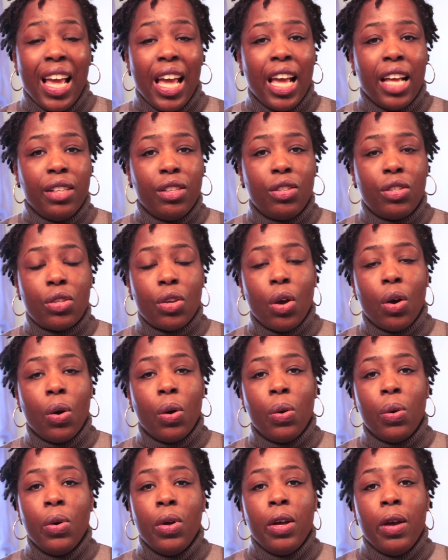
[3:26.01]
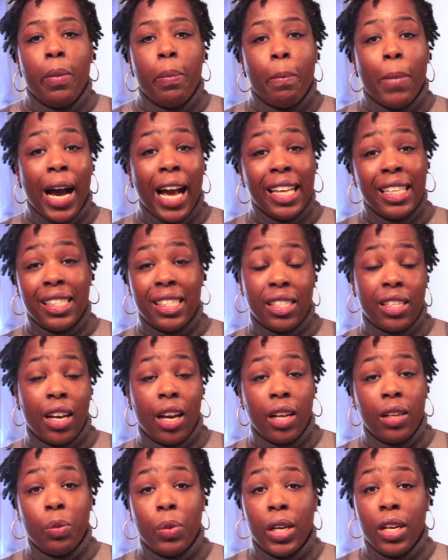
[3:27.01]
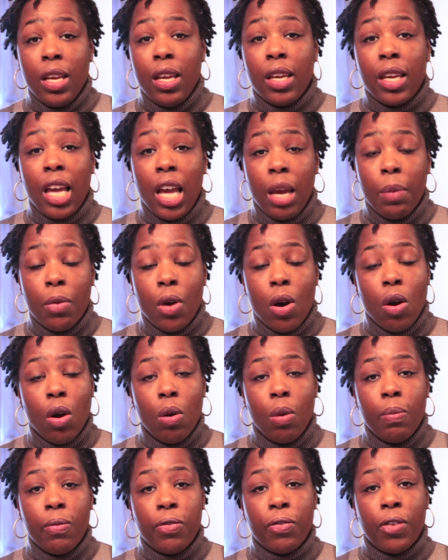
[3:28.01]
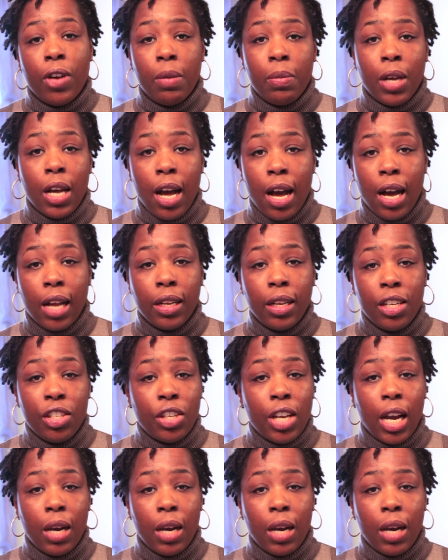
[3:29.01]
And so my son, when he came home from college,